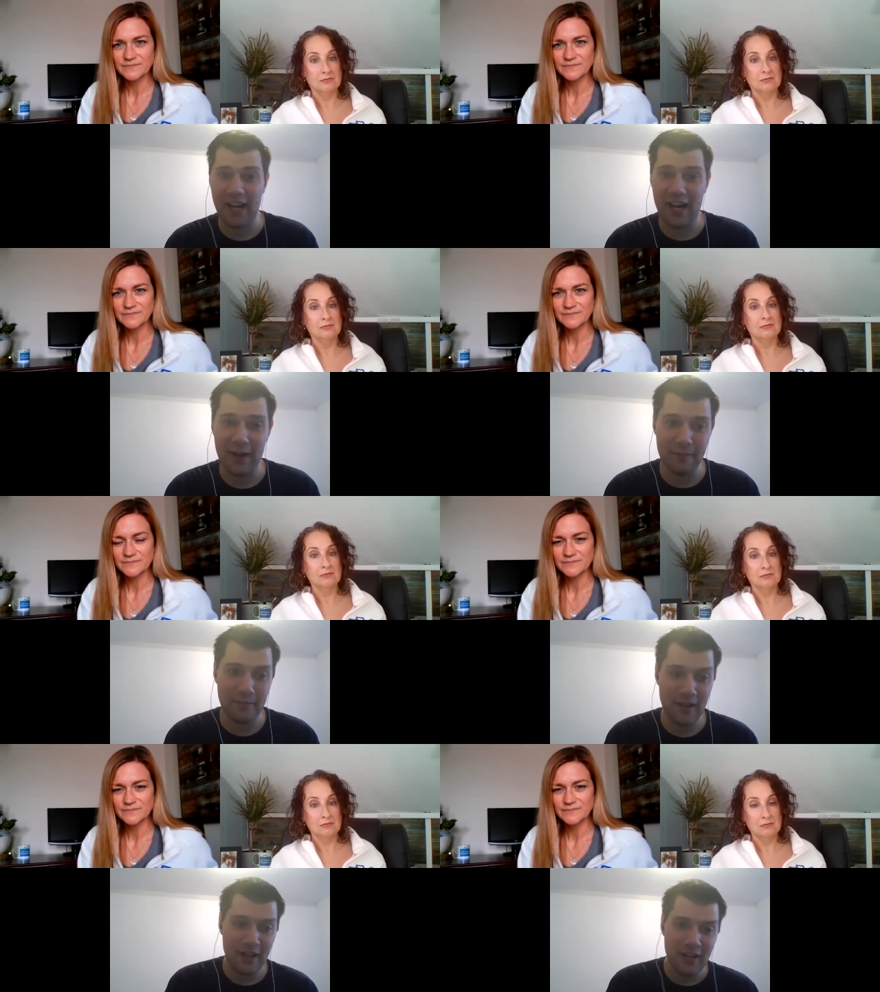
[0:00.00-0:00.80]

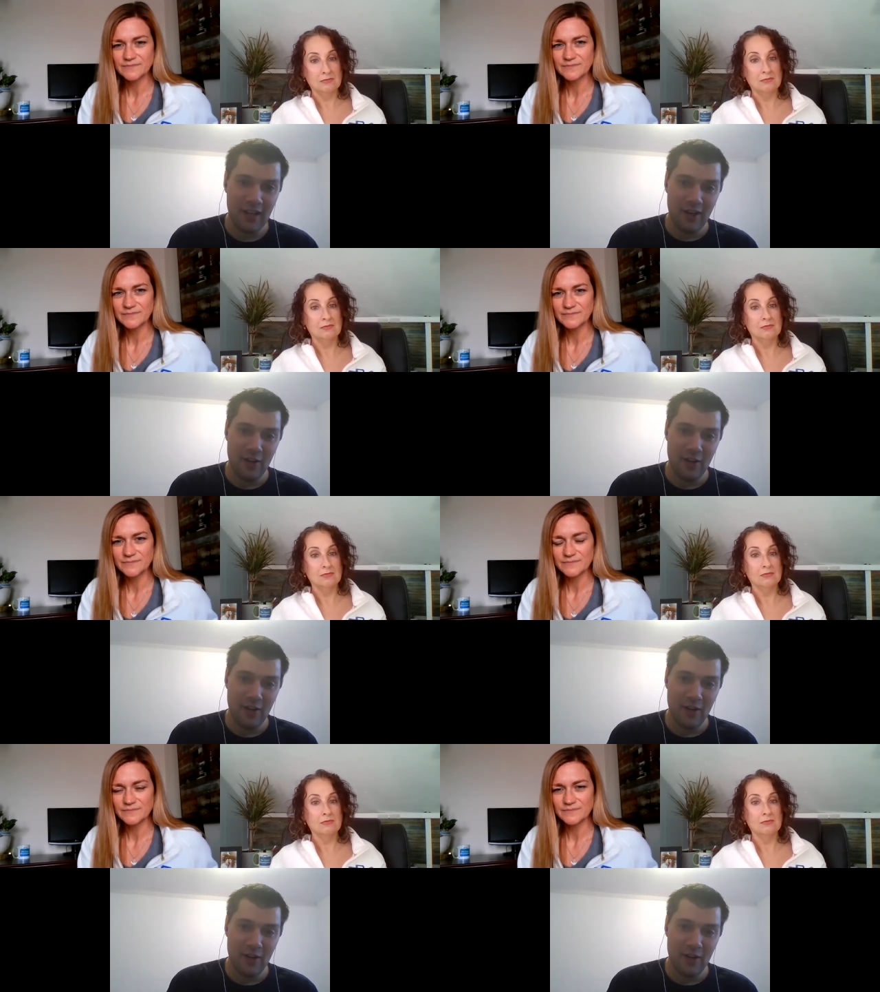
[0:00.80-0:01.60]
Speaker 1: Um,
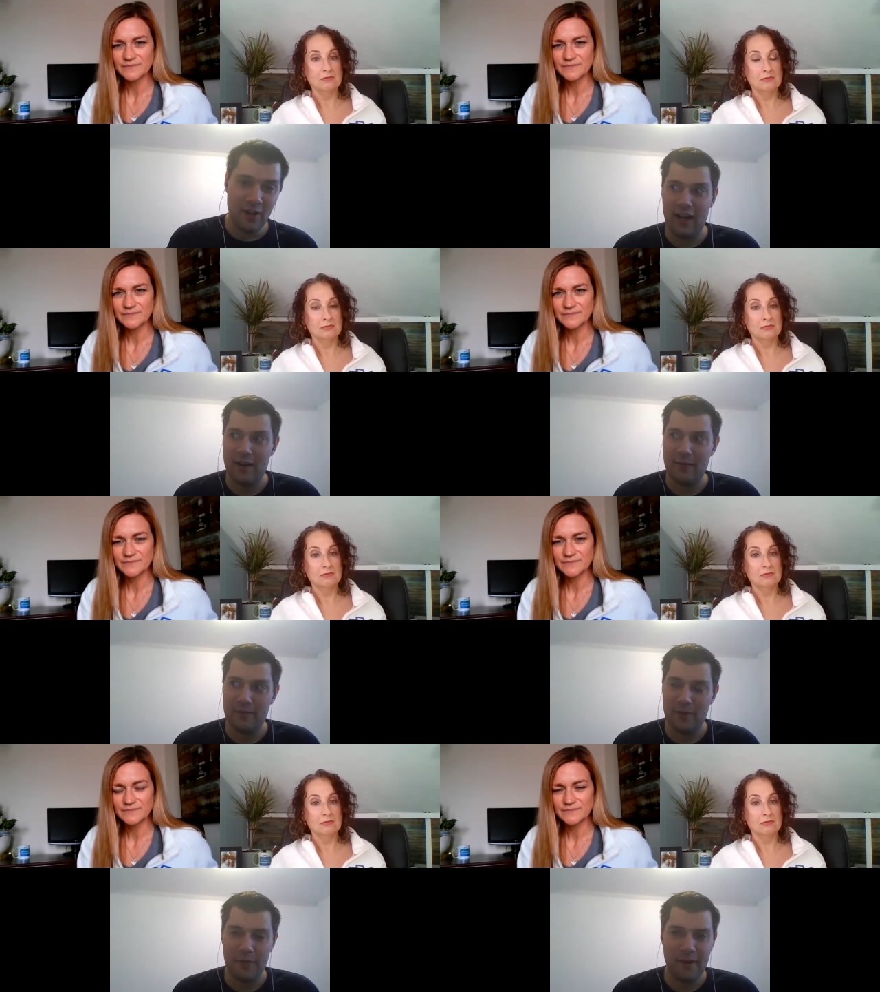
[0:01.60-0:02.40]
we
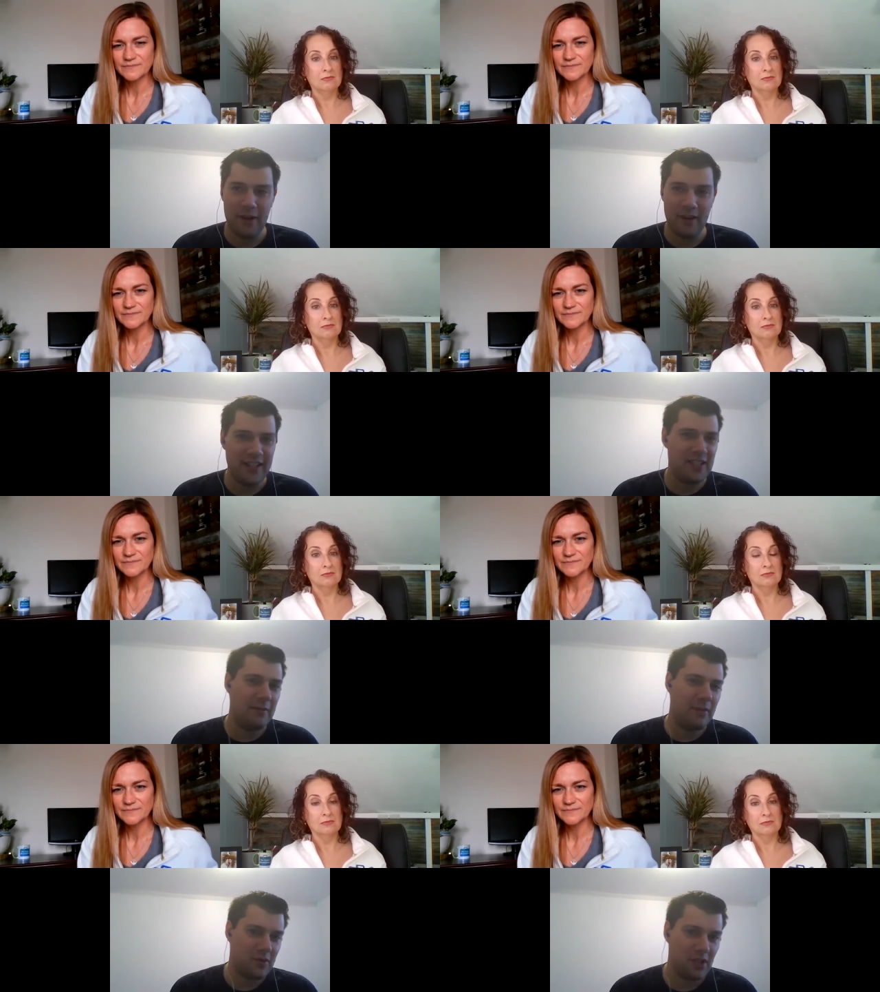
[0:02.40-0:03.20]
um, about
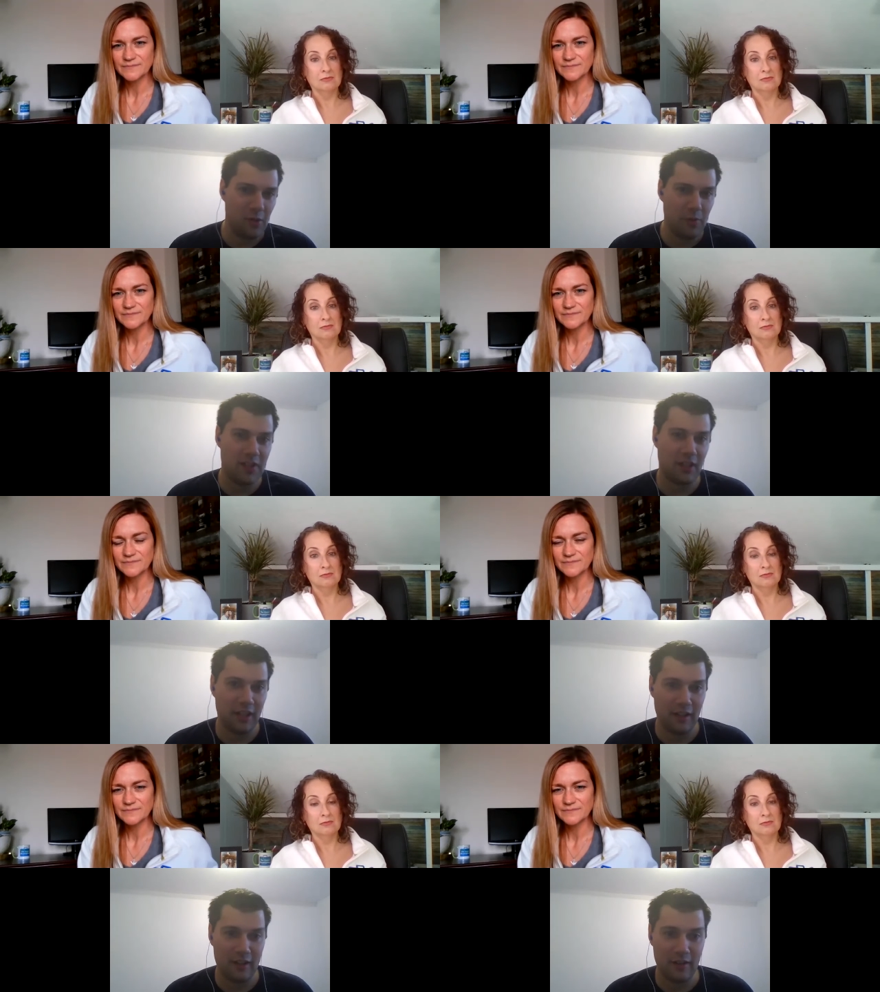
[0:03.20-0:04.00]
18 months ago we
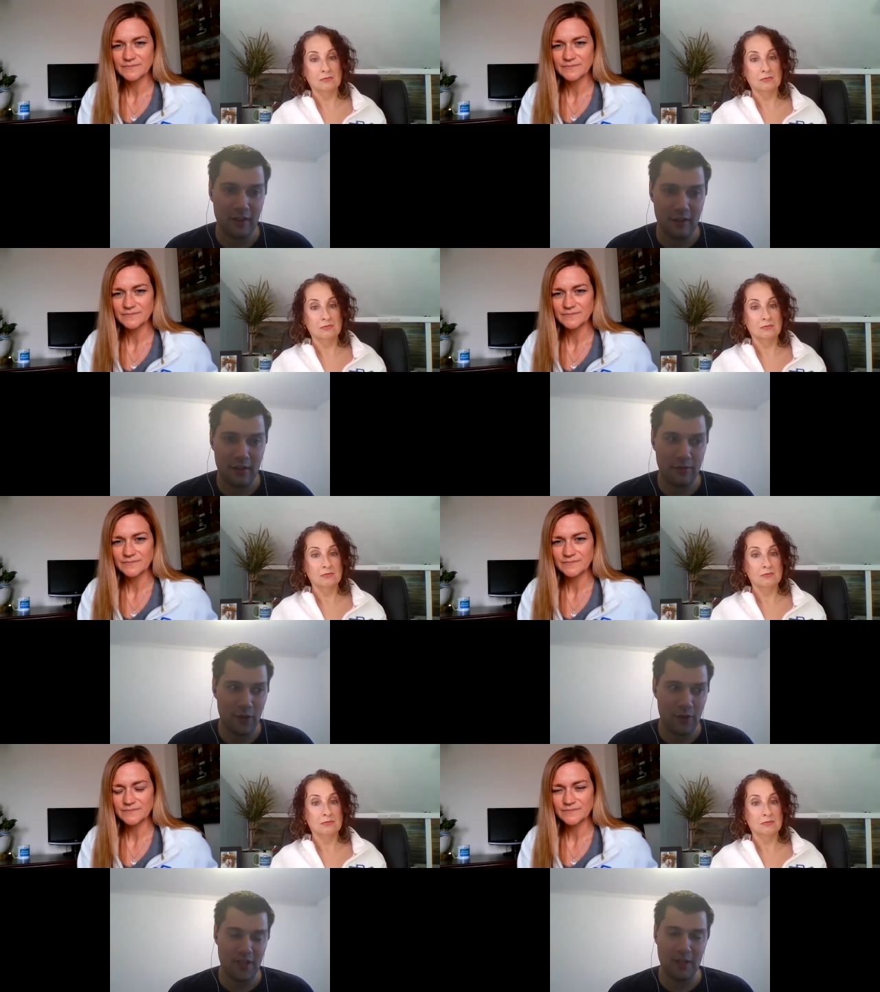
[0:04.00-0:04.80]
started
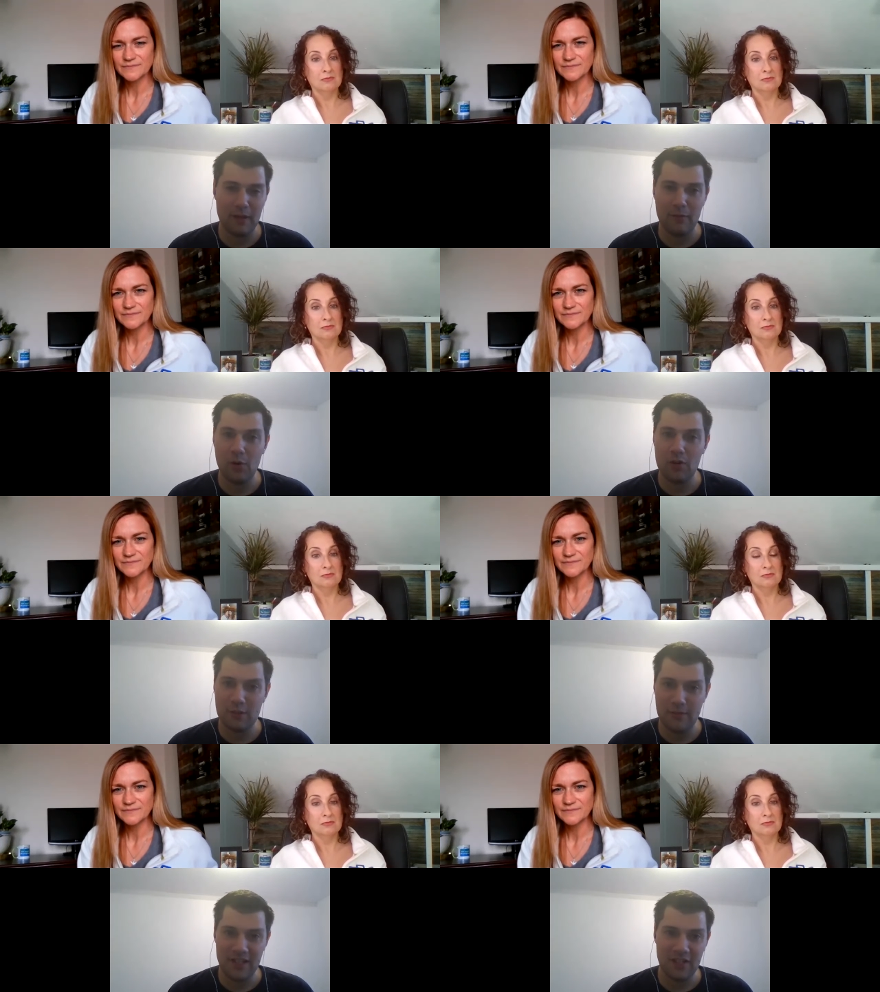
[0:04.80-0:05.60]
focusing a bit more on
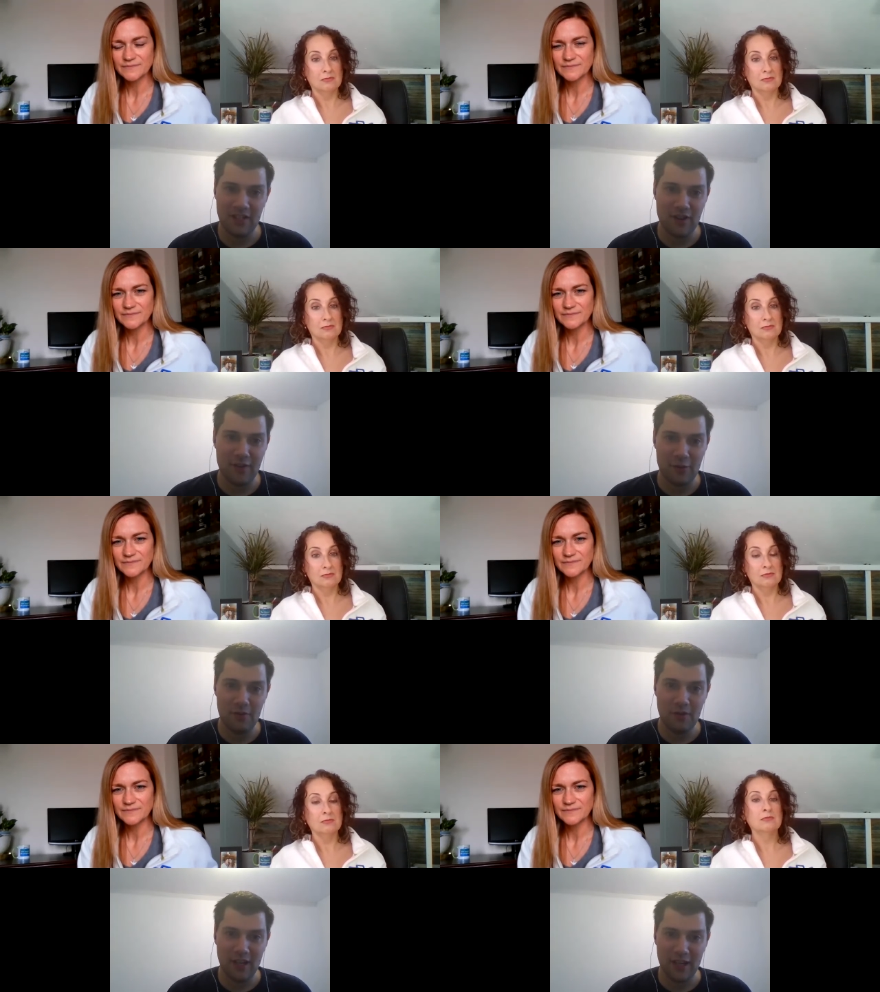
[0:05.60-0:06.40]
domestic
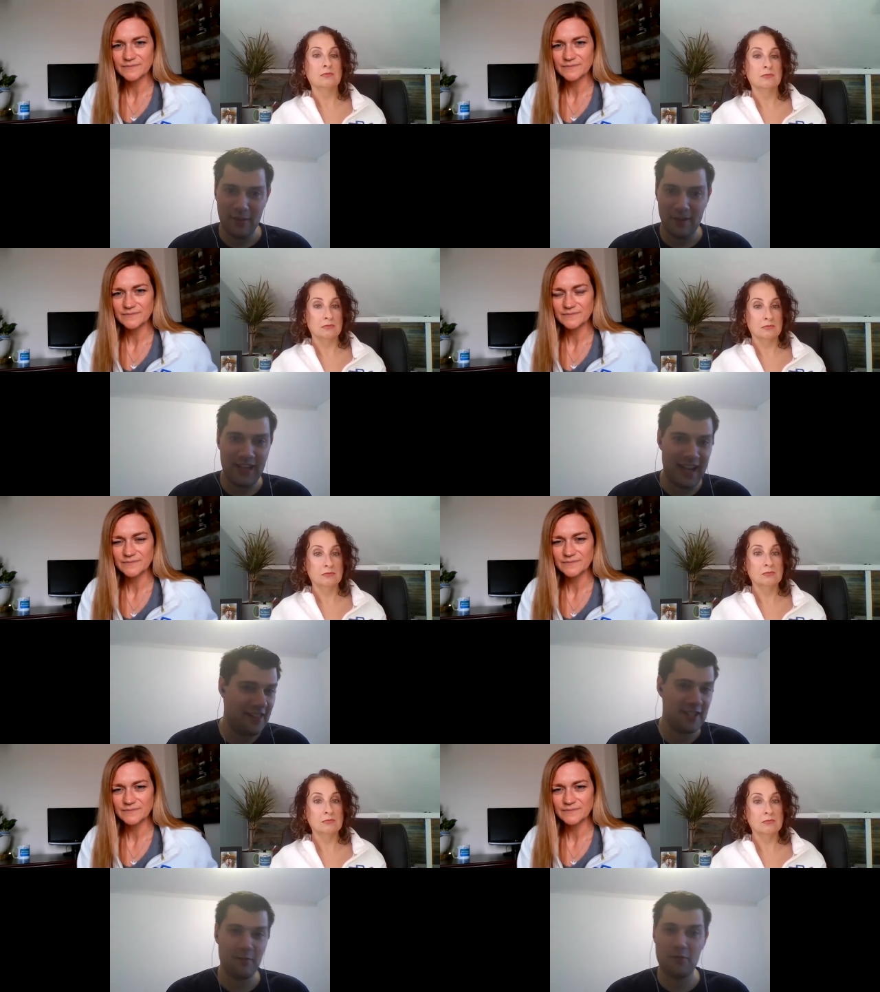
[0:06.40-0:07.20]
travel. Um,
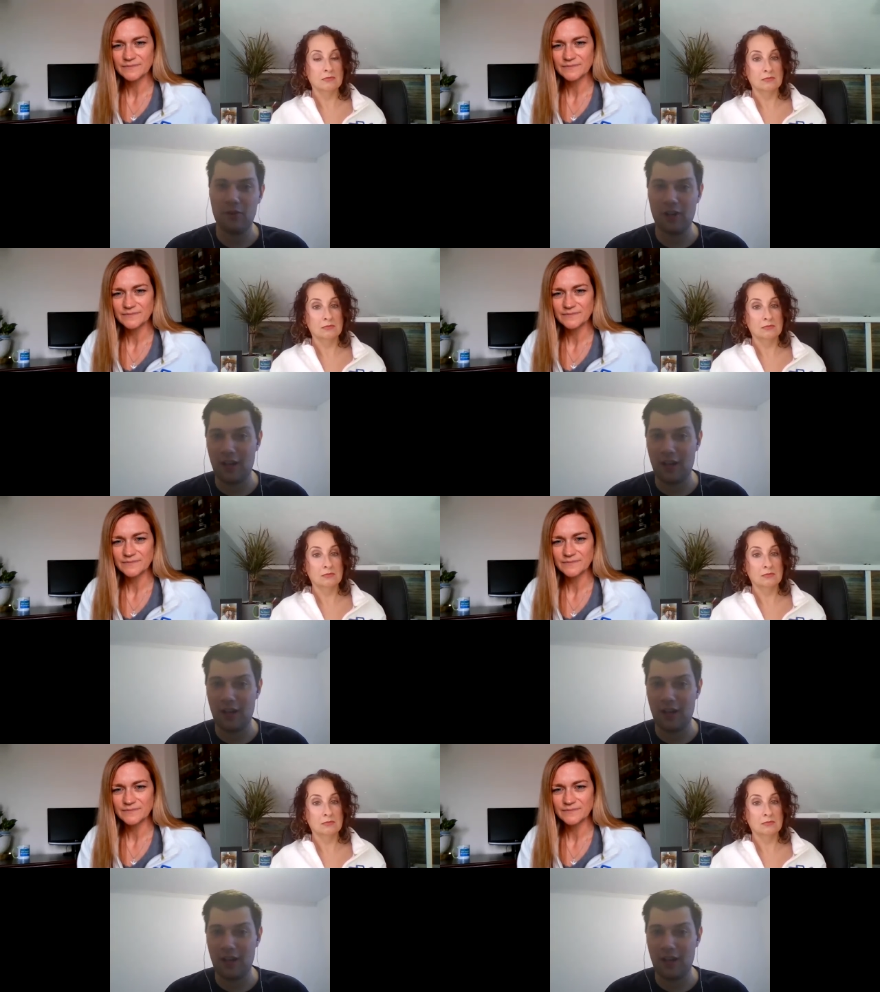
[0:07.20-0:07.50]
again, this was off